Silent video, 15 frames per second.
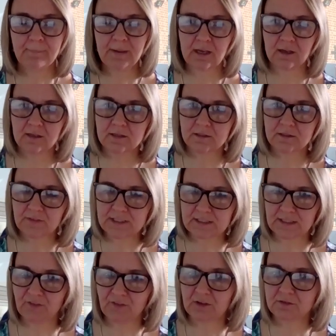because
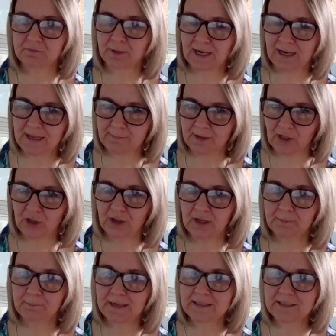obviously if you claim it
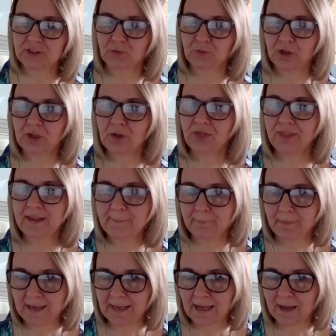early based on what you think
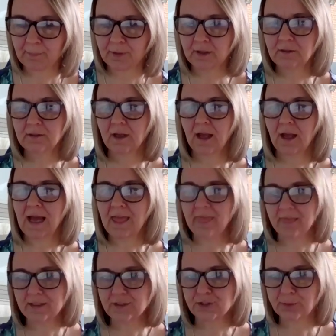may happen
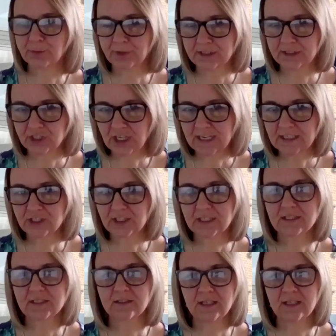and then something
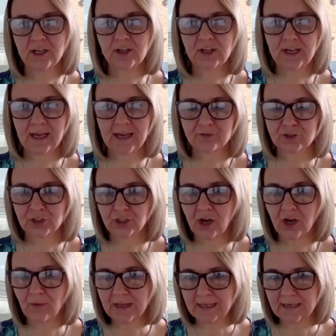changes, then you're going to have to
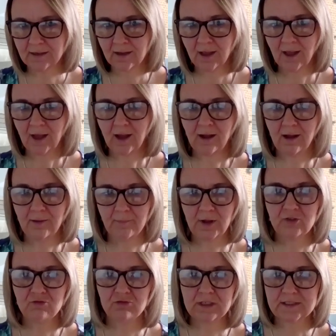go in
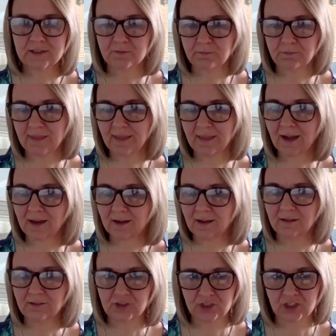and resubmit that
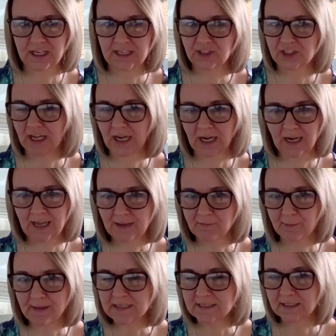and change that
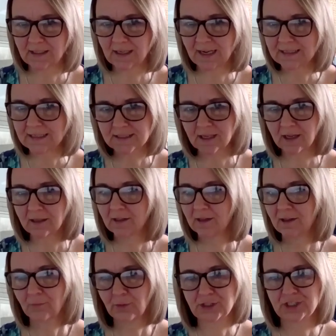claim, amend it later,
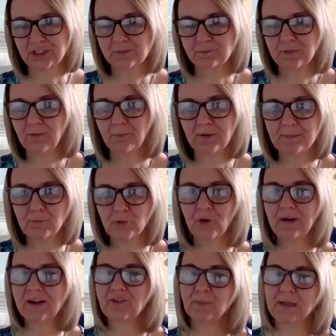which is probably
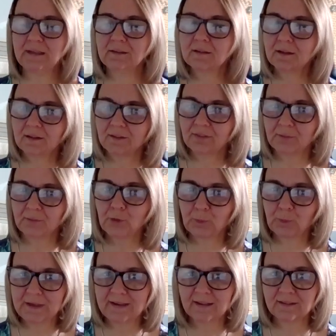more admin than
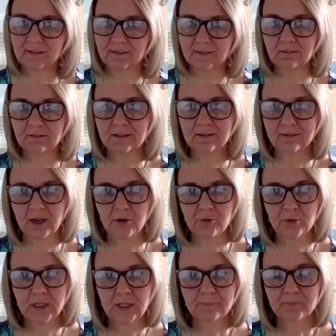would be necessary.
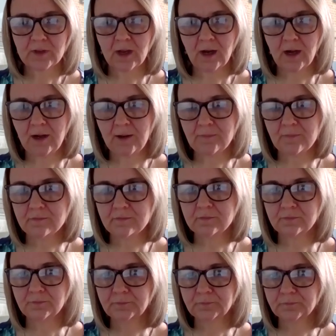So
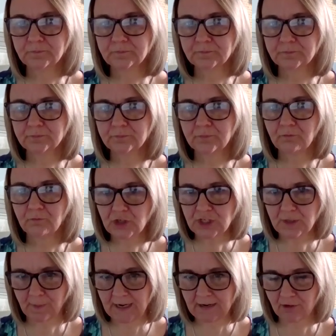
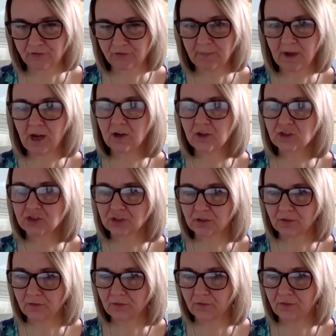run your payroll for March,
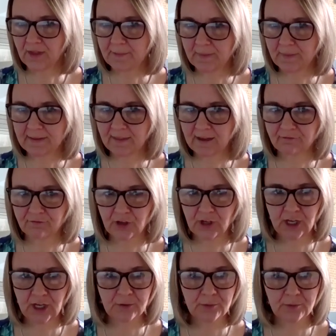then make that
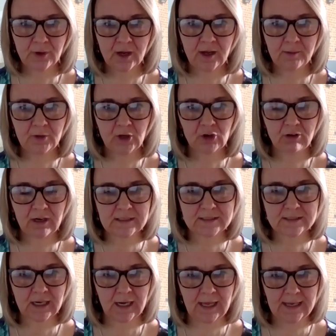furlough
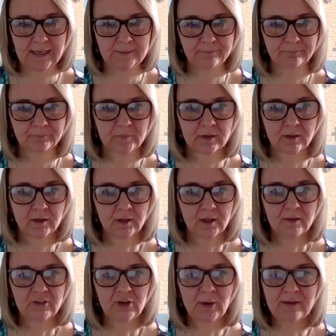grant claim.
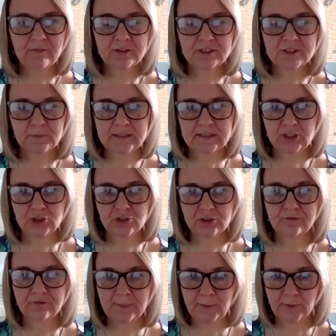If you haven't submitted
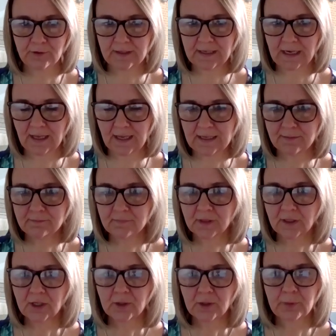your February claim
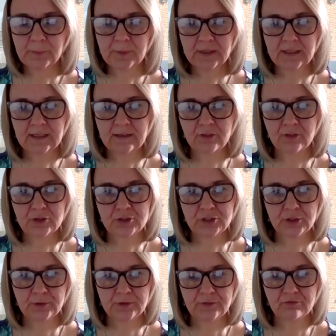but believe that
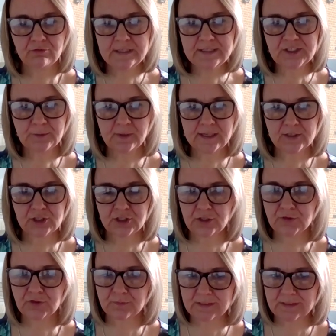you have reasonable
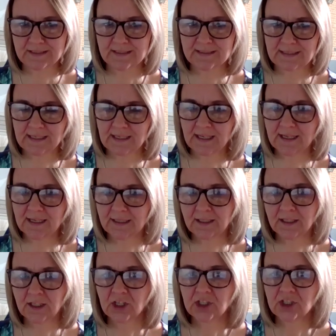excuse for missing the
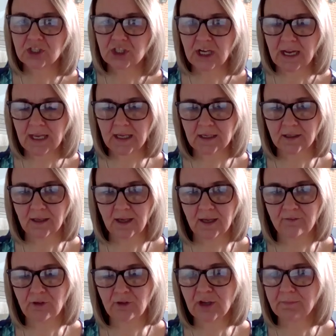deadline, check
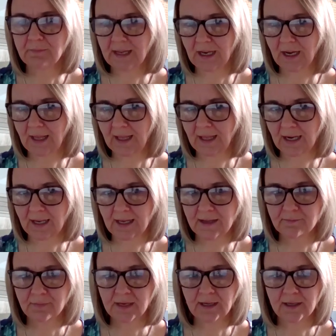if you can make a late
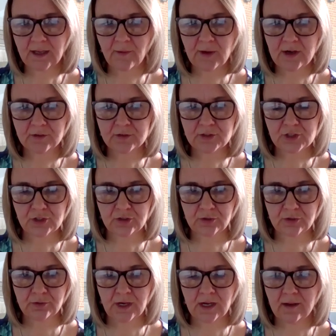claim by going
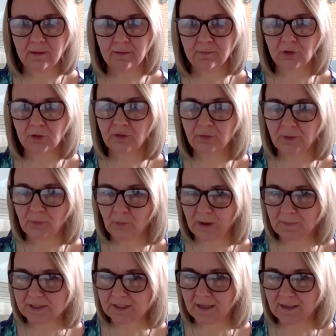onto the government
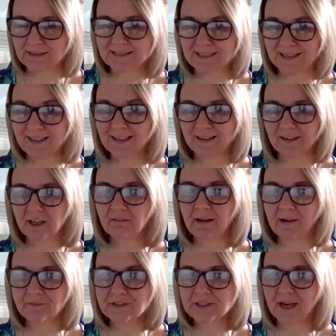website. Technically, you're
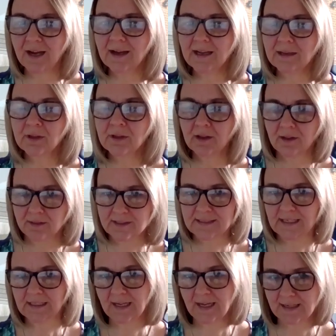out of time. The
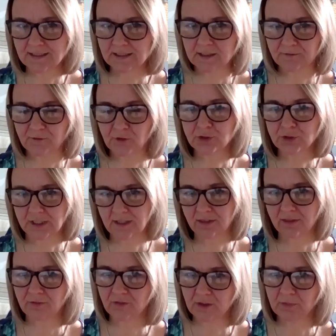deadline is the
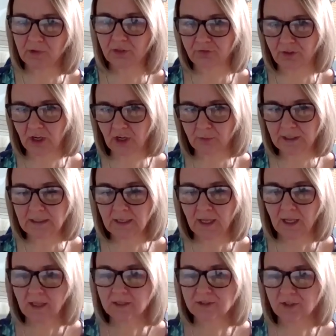14th of the month following,
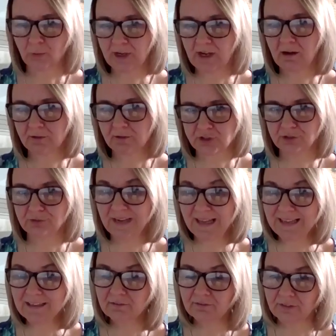so we are too
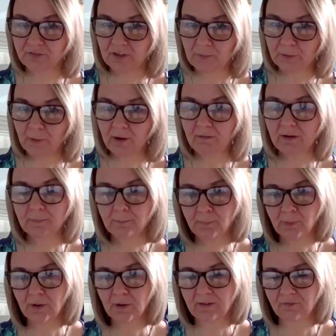late for February,
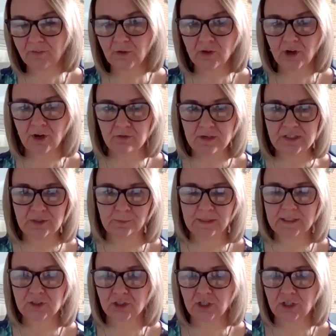but if you've got a reasonable
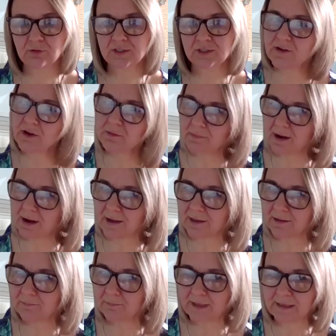excuse, then you
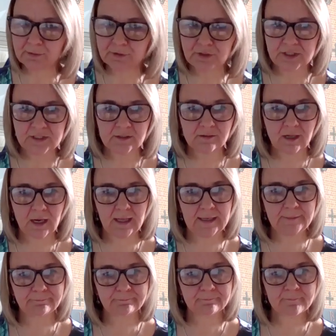might be able to still
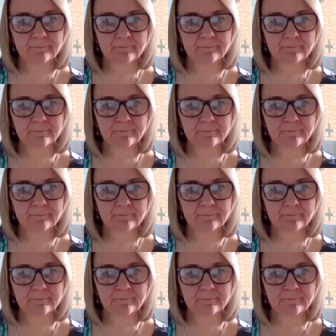claim.